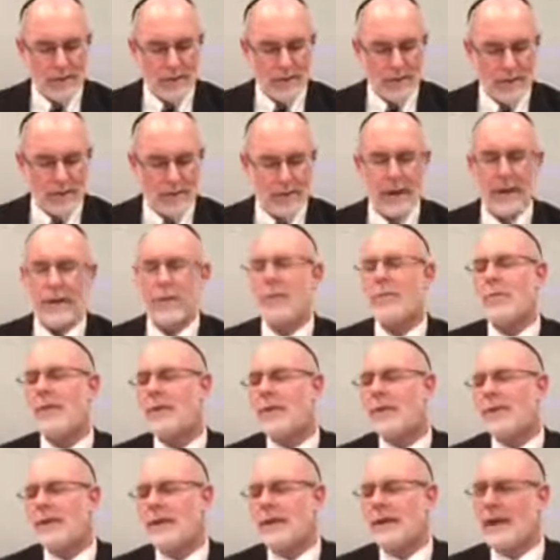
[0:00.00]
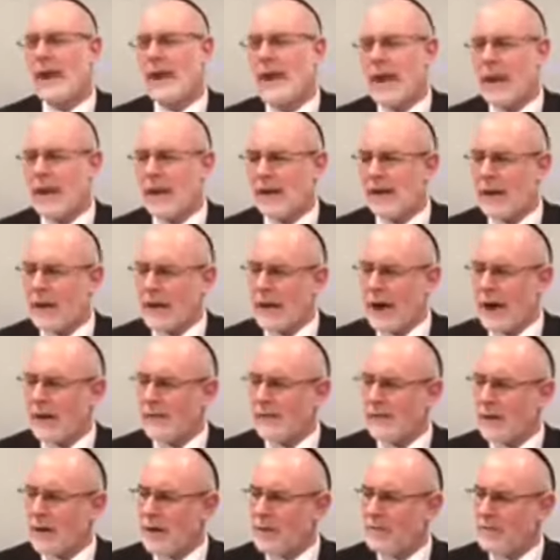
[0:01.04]
ceremony that eh, eh, that
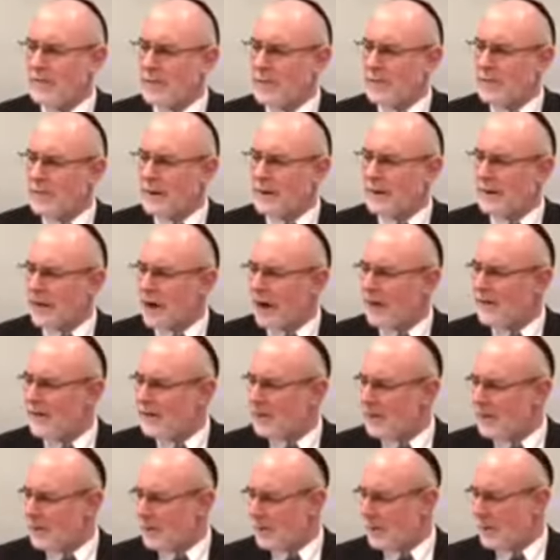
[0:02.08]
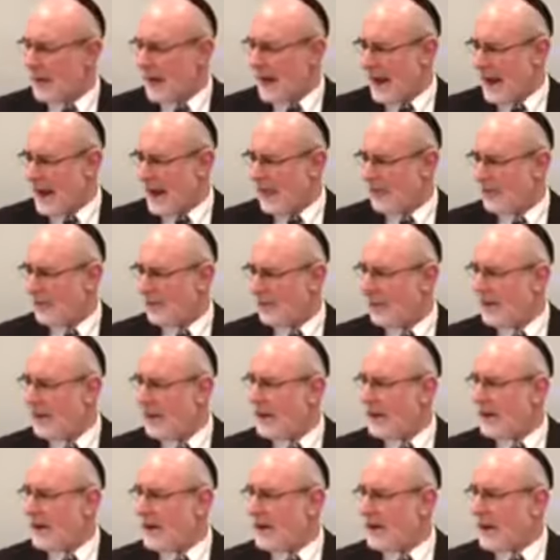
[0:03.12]
Abraham did by the covenant between the halves.
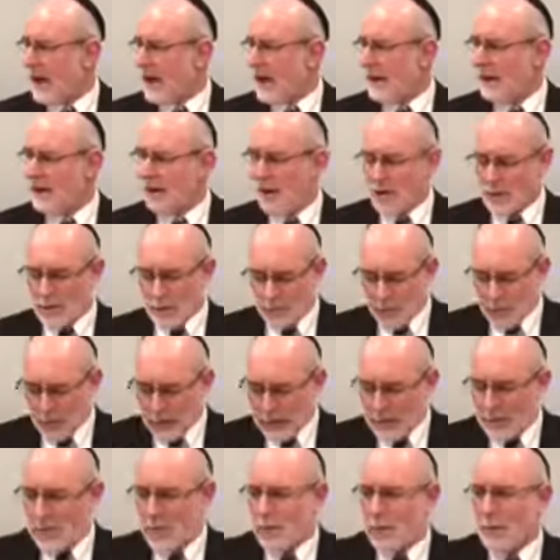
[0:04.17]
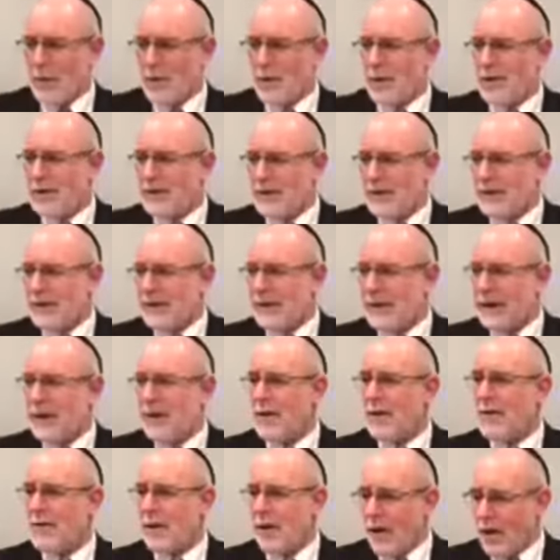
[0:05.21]
Mm-hmm. And it also brings the words in
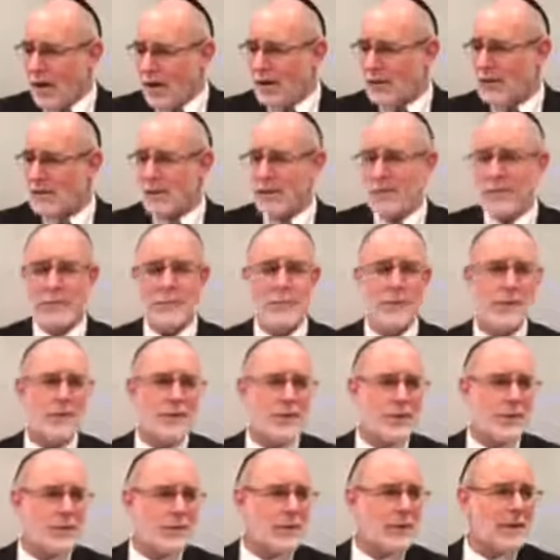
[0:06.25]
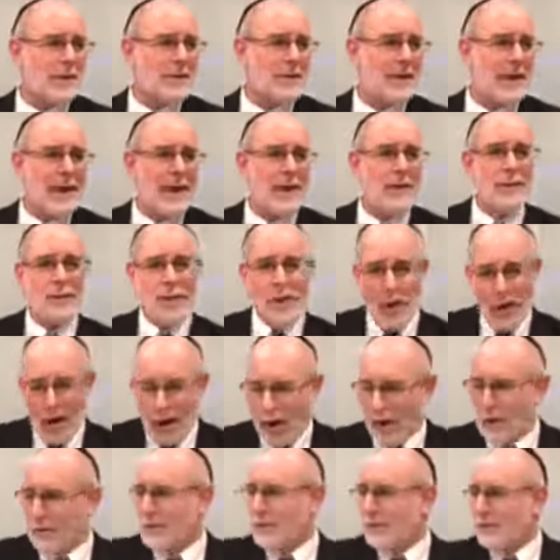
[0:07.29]
there. Also, the Midrash brings down.
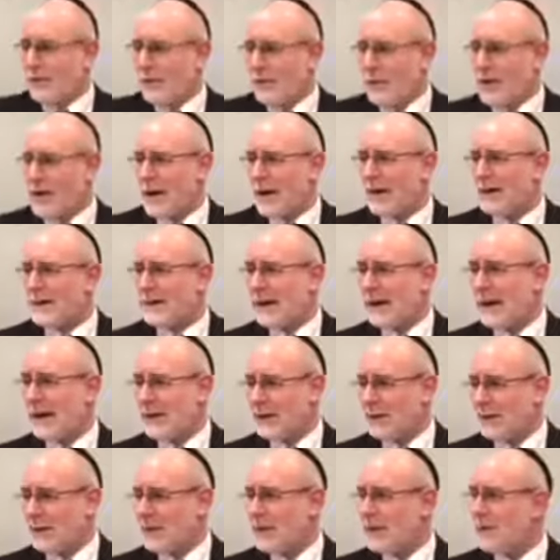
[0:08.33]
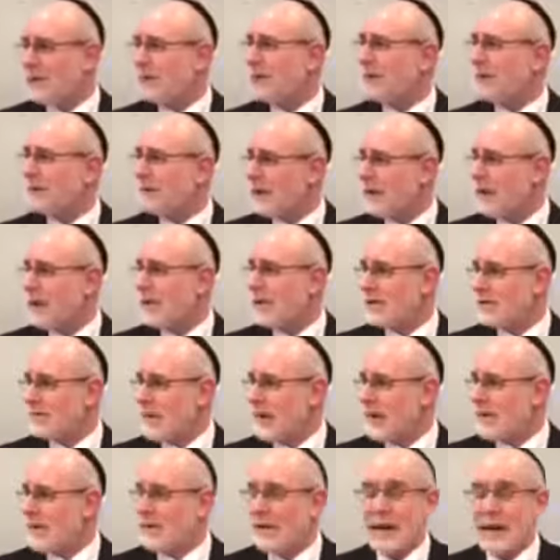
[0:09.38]
Also, the four exiles were hinted to there. As a
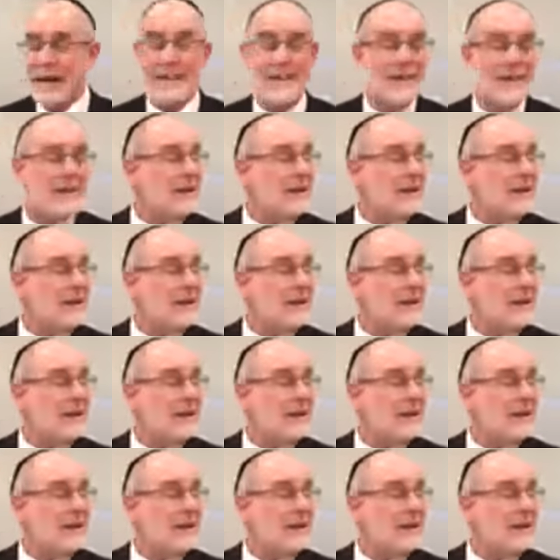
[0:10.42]
matter of fact,